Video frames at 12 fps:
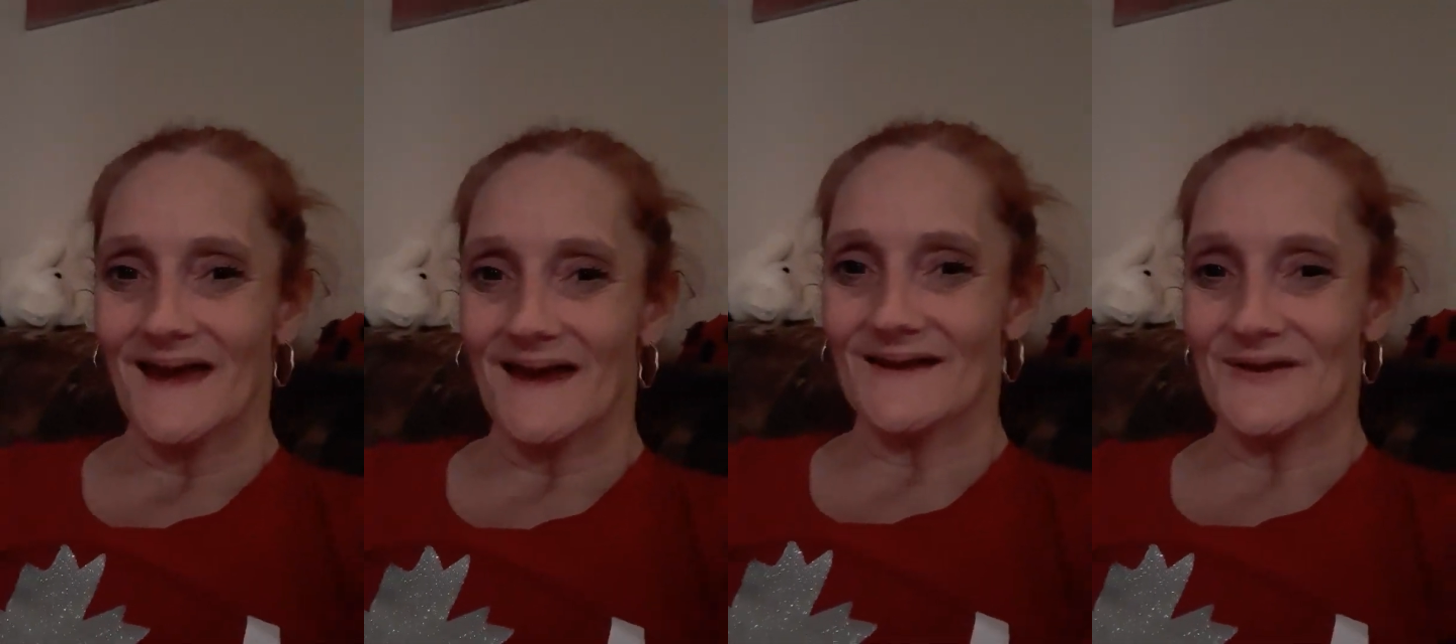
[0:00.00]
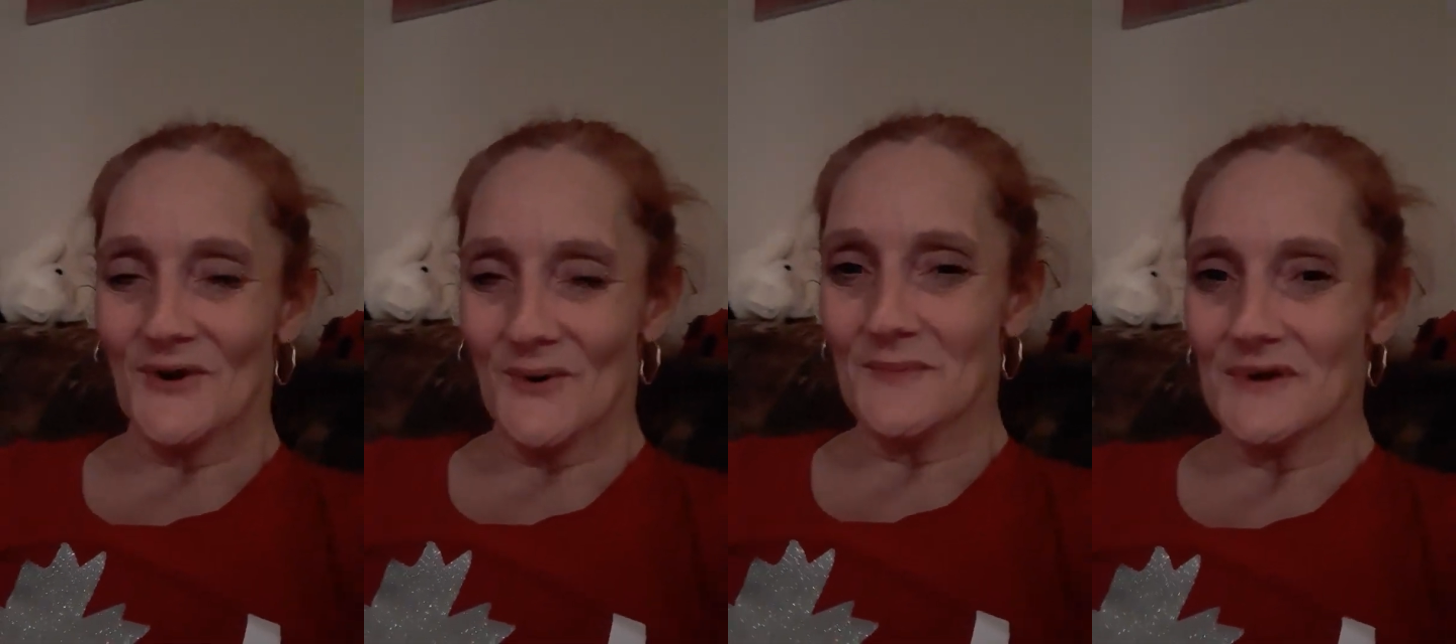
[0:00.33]
And I
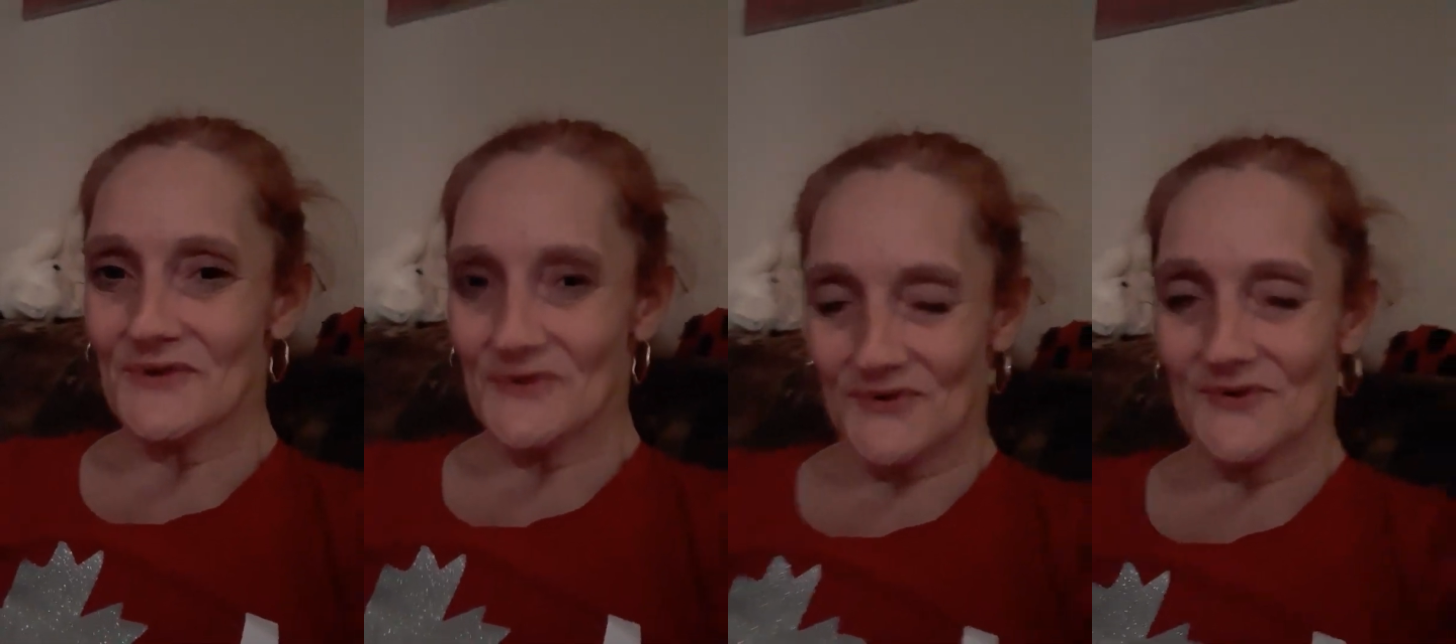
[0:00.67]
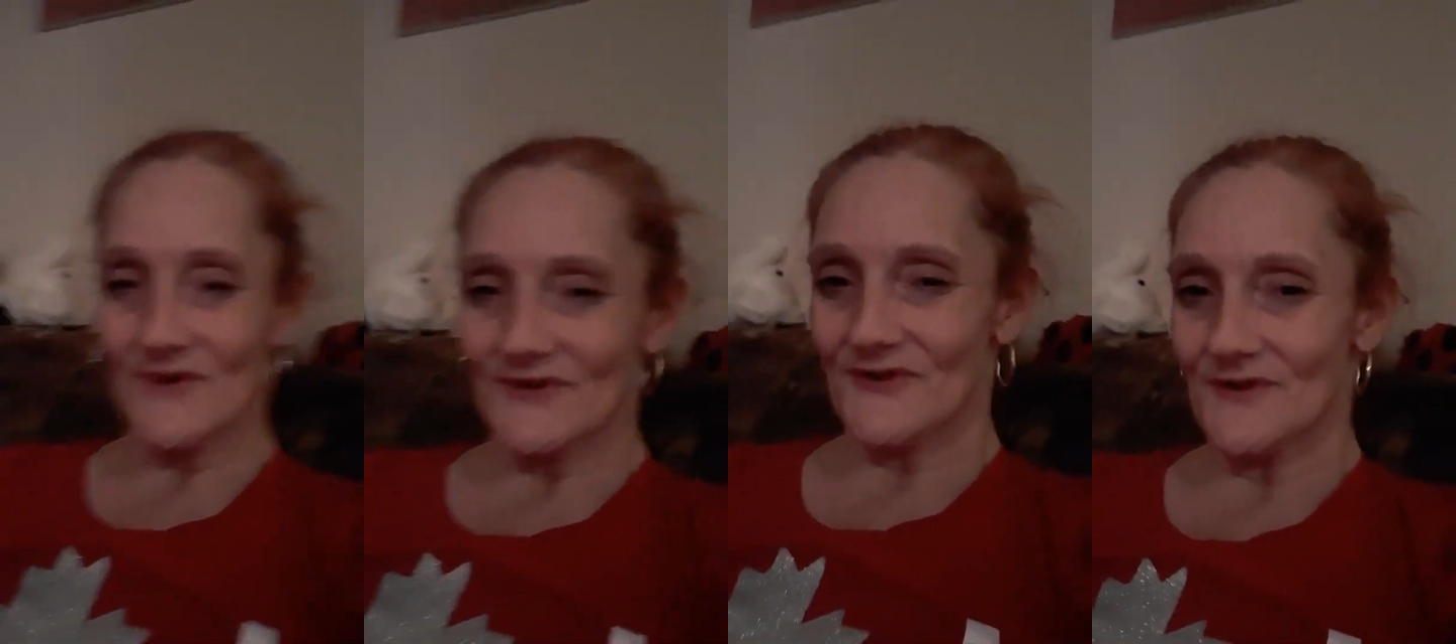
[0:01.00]
told my
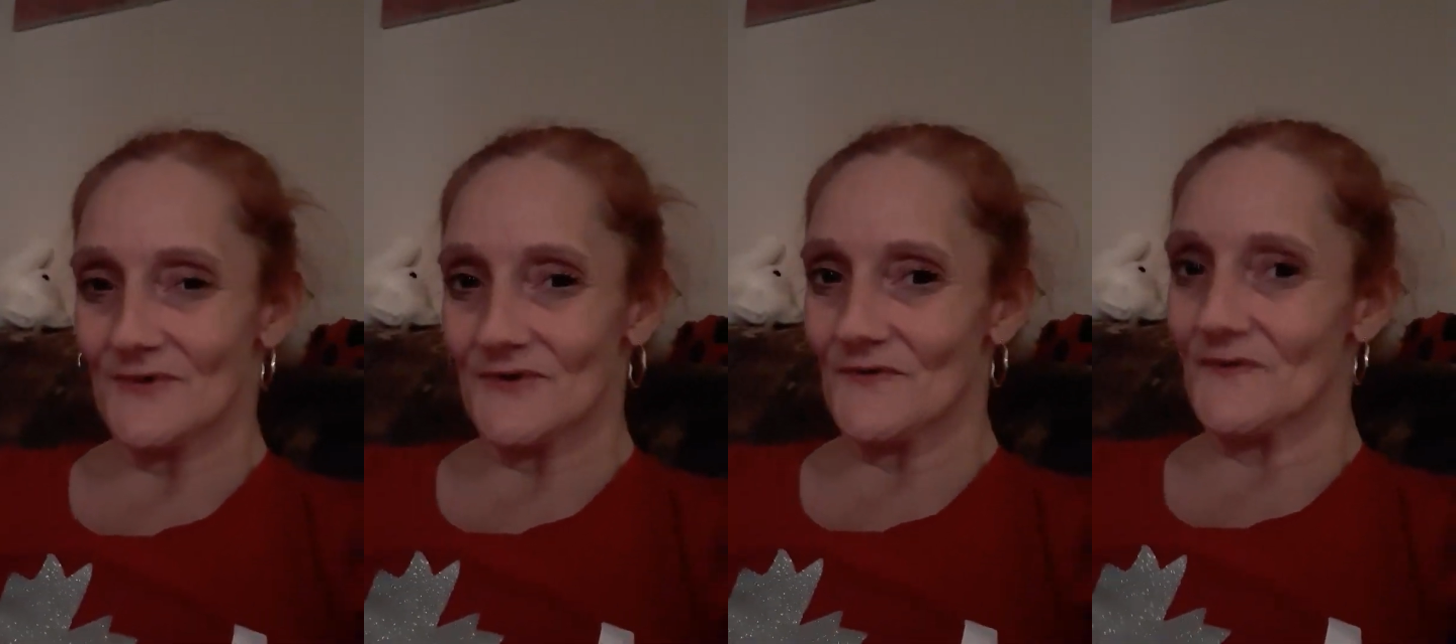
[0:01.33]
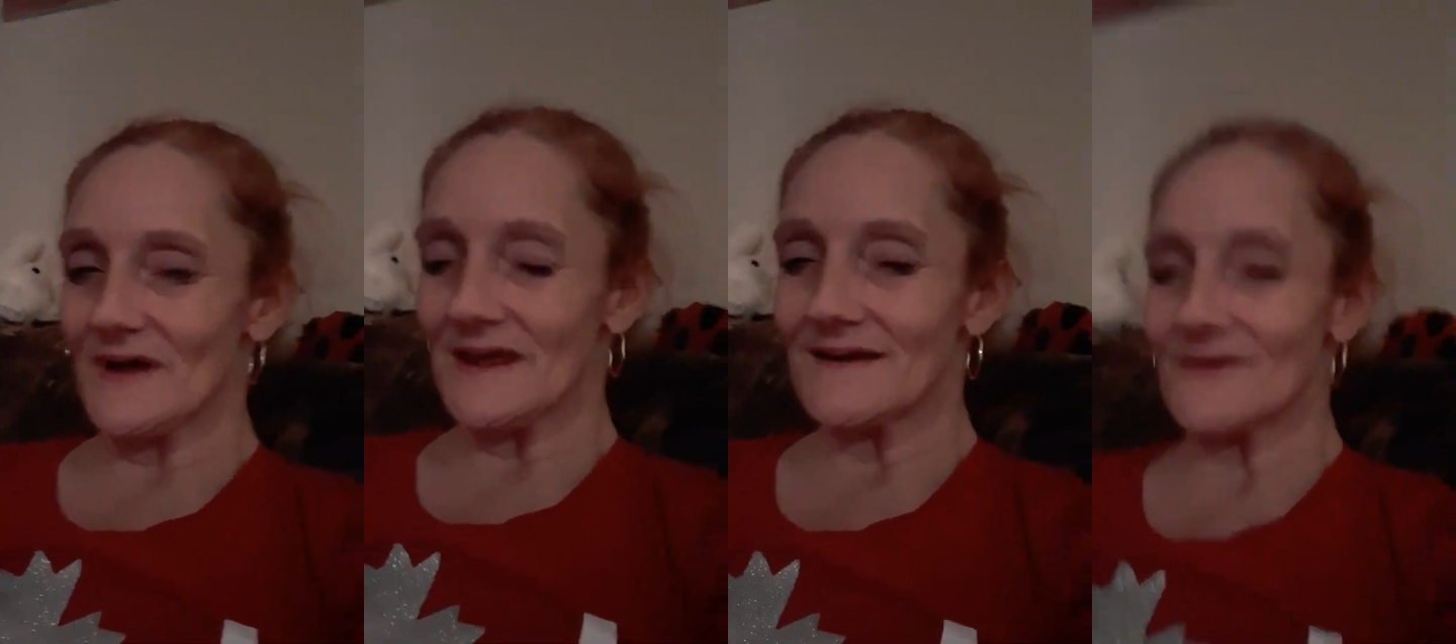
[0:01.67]
sister this, and it was
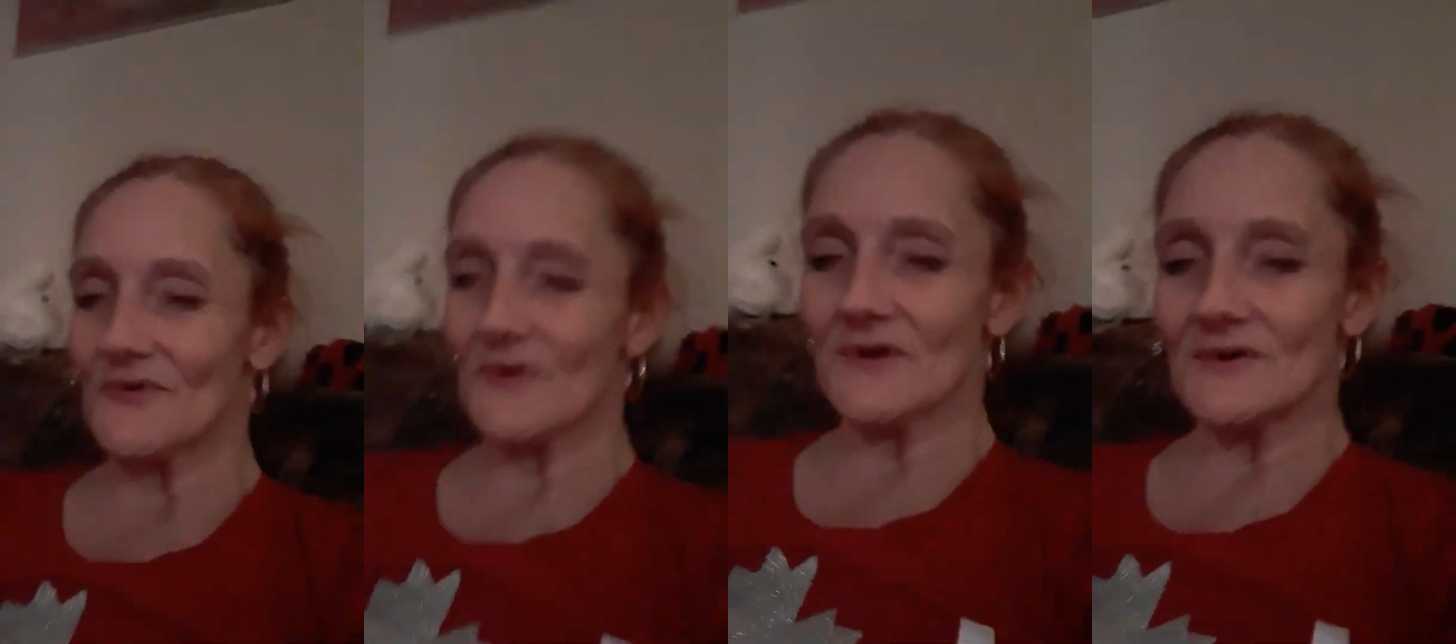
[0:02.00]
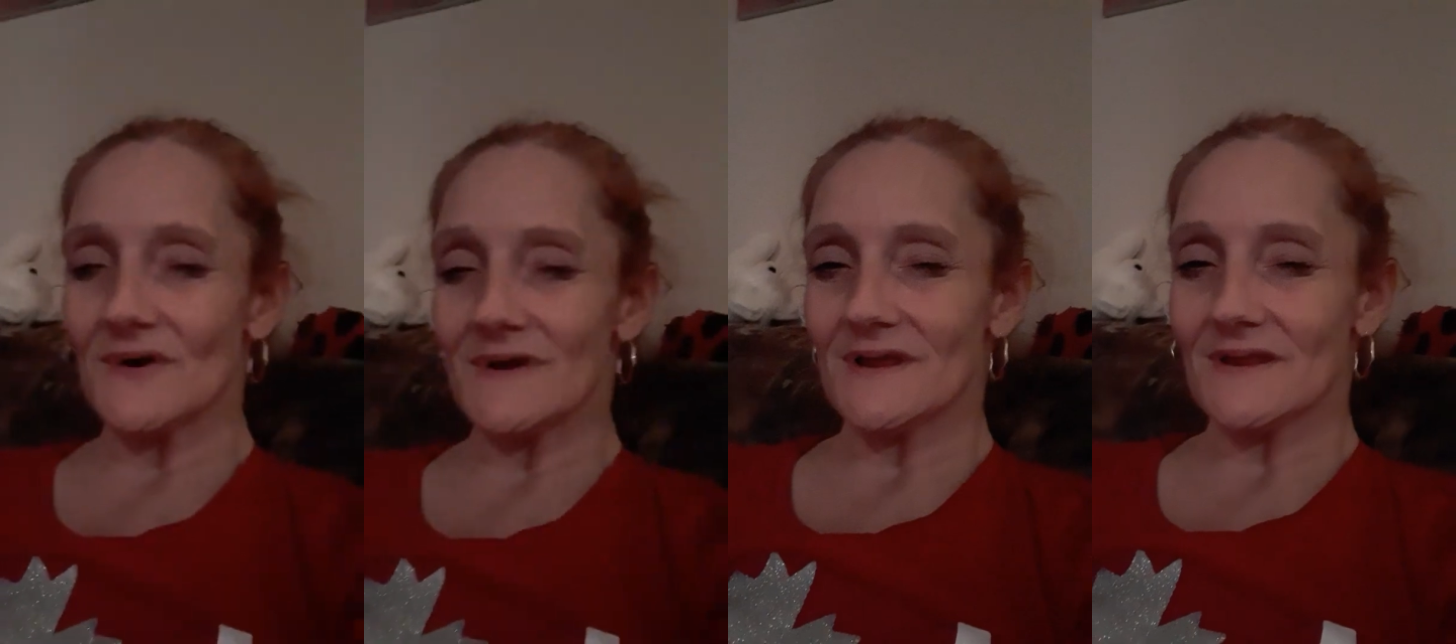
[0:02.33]
funny, because later
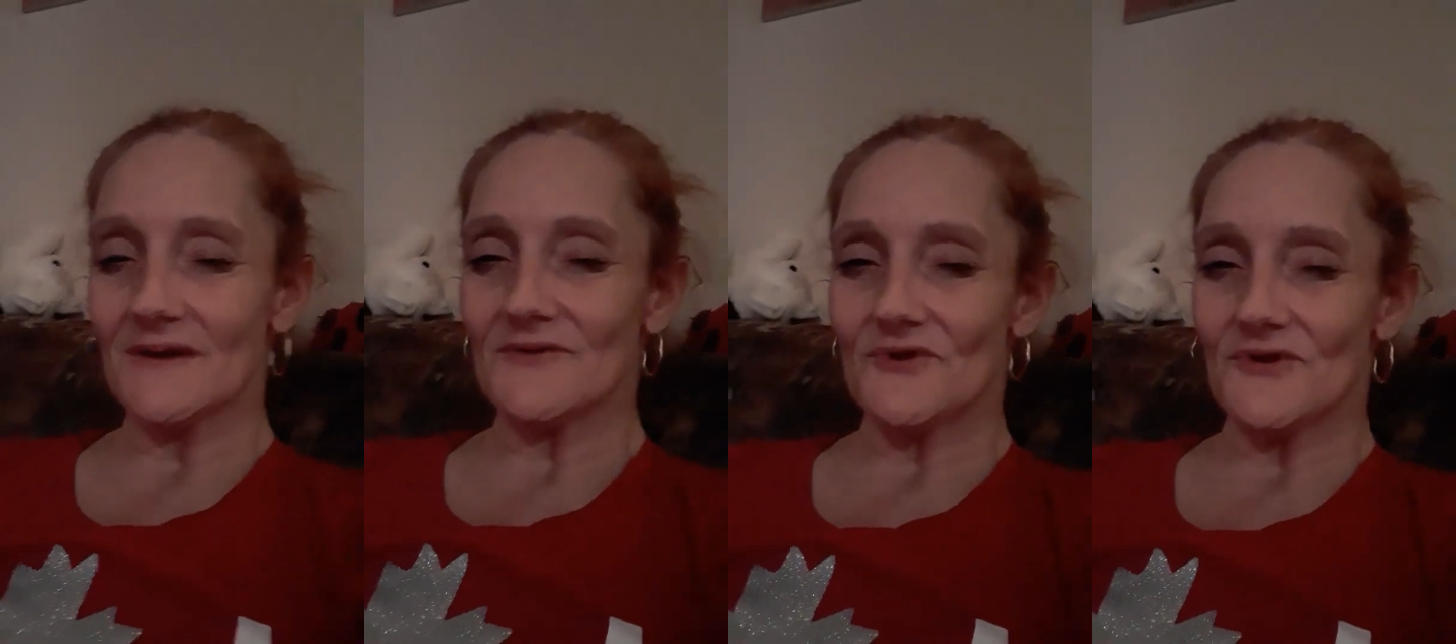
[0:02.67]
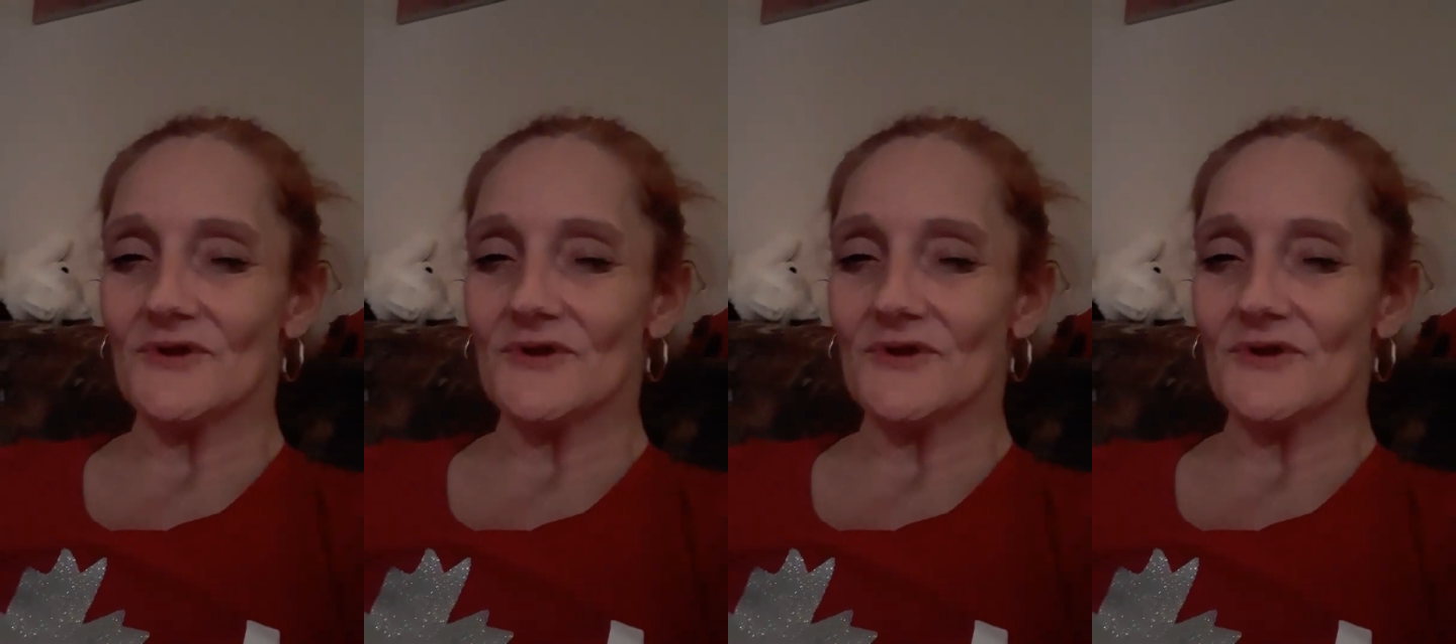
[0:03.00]
on in life,